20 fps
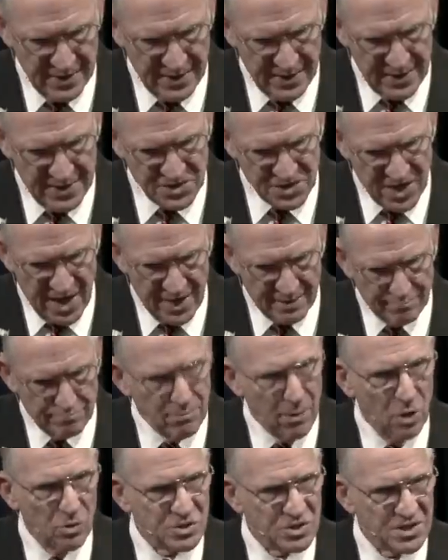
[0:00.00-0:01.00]
is that
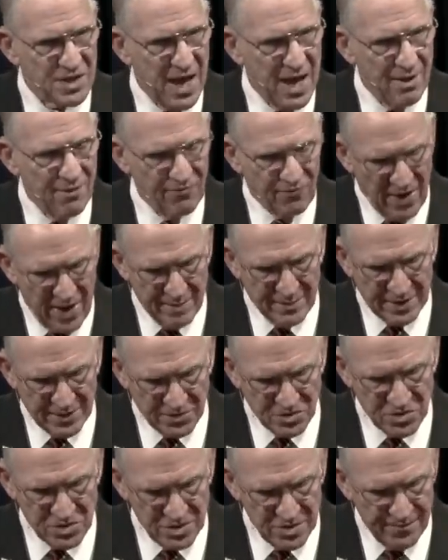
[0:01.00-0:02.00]
most
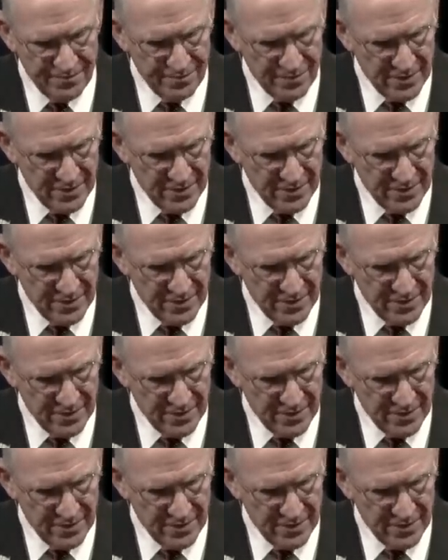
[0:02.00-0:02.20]
famines